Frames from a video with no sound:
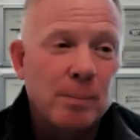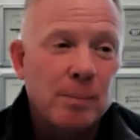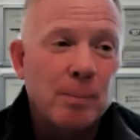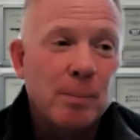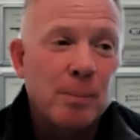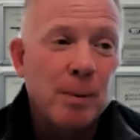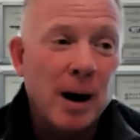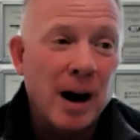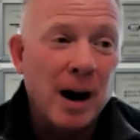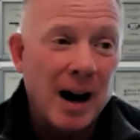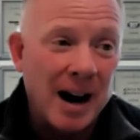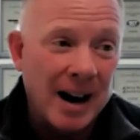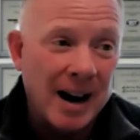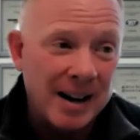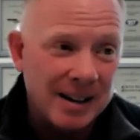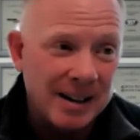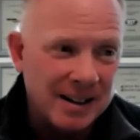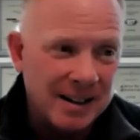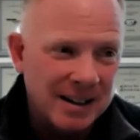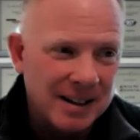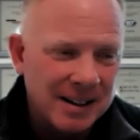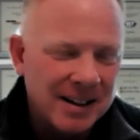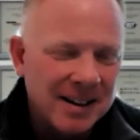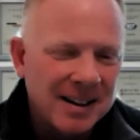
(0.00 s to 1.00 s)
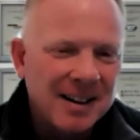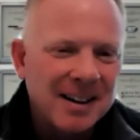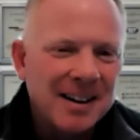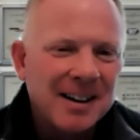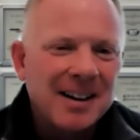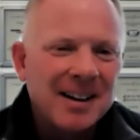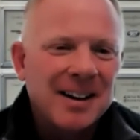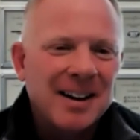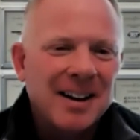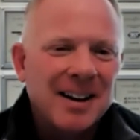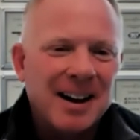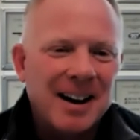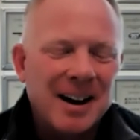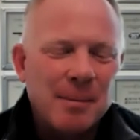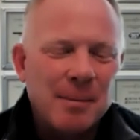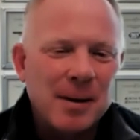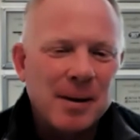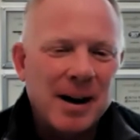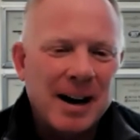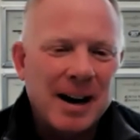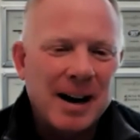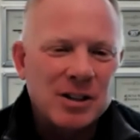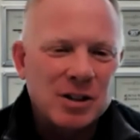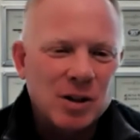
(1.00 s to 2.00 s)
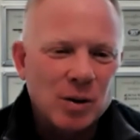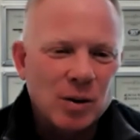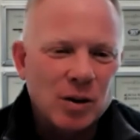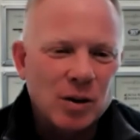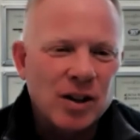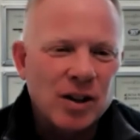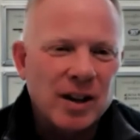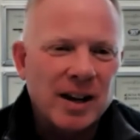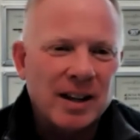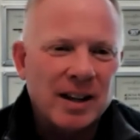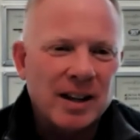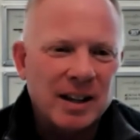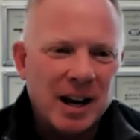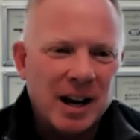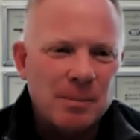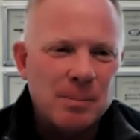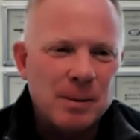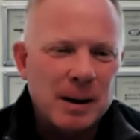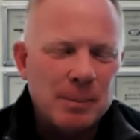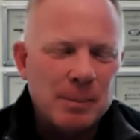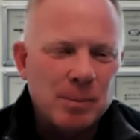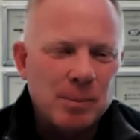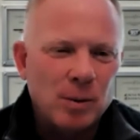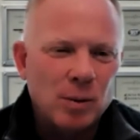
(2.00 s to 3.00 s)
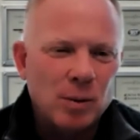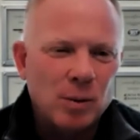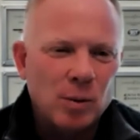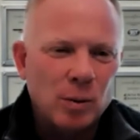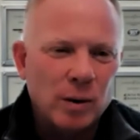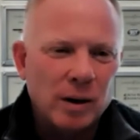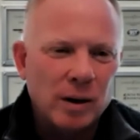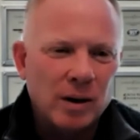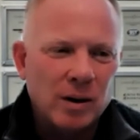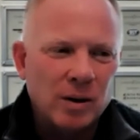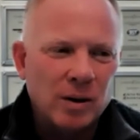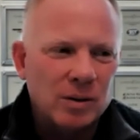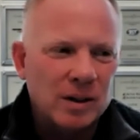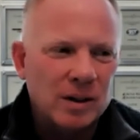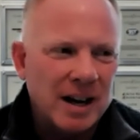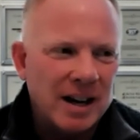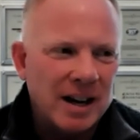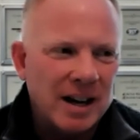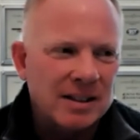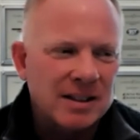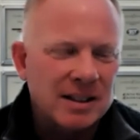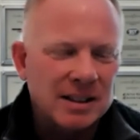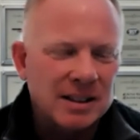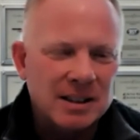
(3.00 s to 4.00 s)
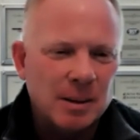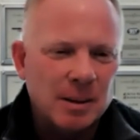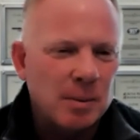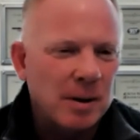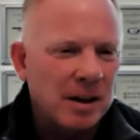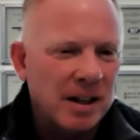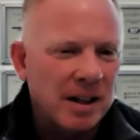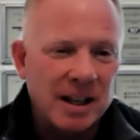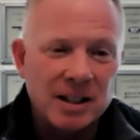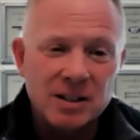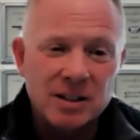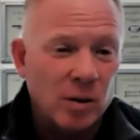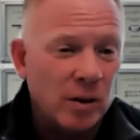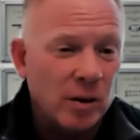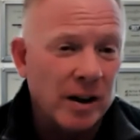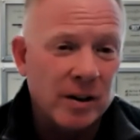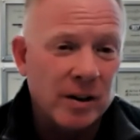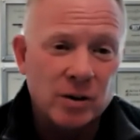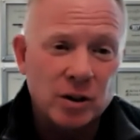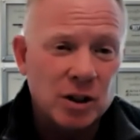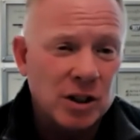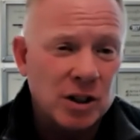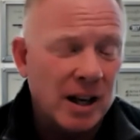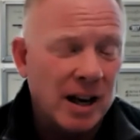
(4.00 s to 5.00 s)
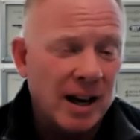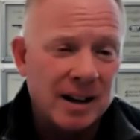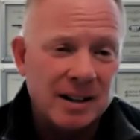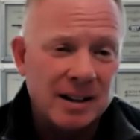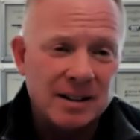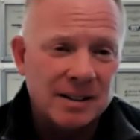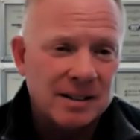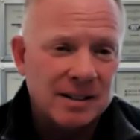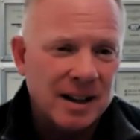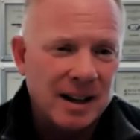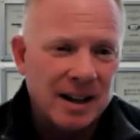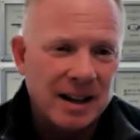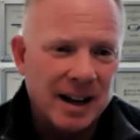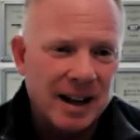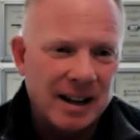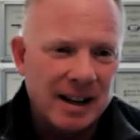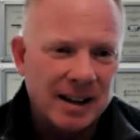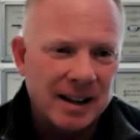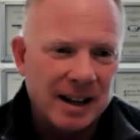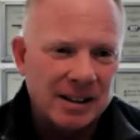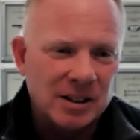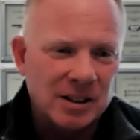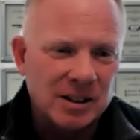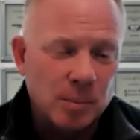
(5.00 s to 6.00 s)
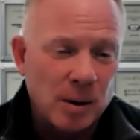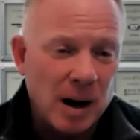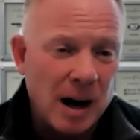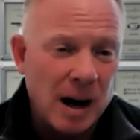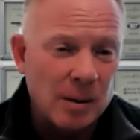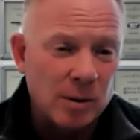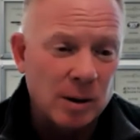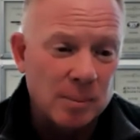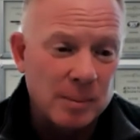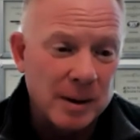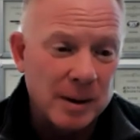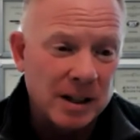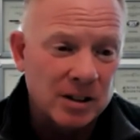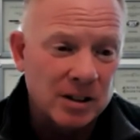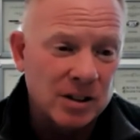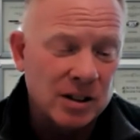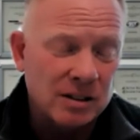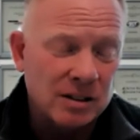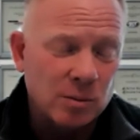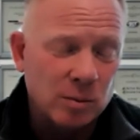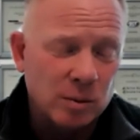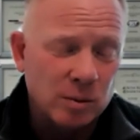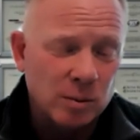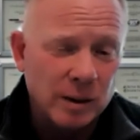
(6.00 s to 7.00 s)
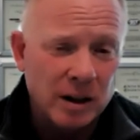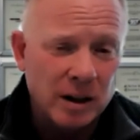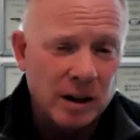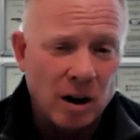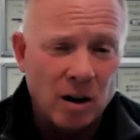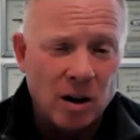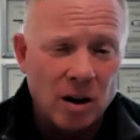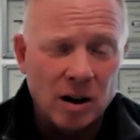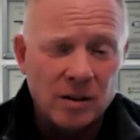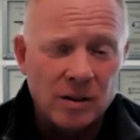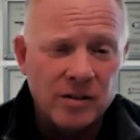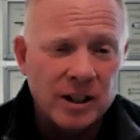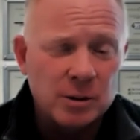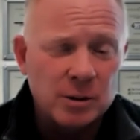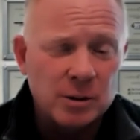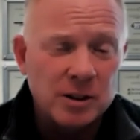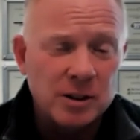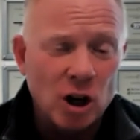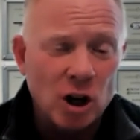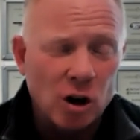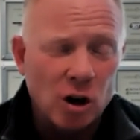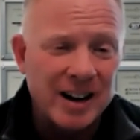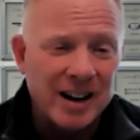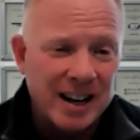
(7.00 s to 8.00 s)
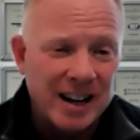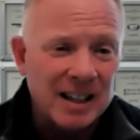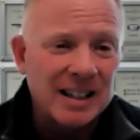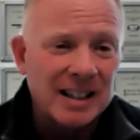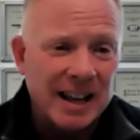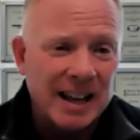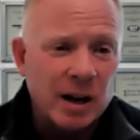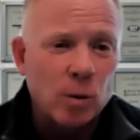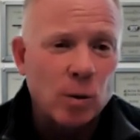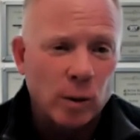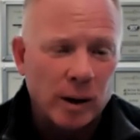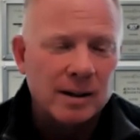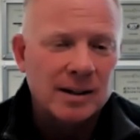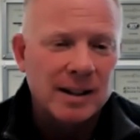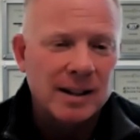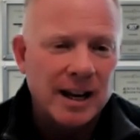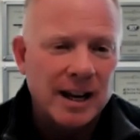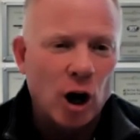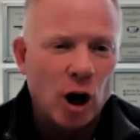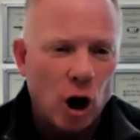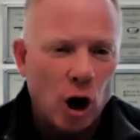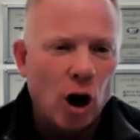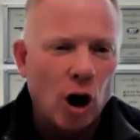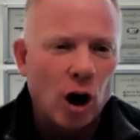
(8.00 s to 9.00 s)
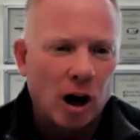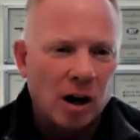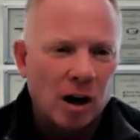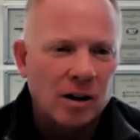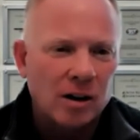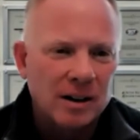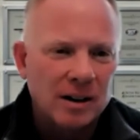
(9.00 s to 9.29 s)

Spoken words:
but I do think a lot of people will get into something they don't understand, and that's a problem because our investments are illiquid. They are.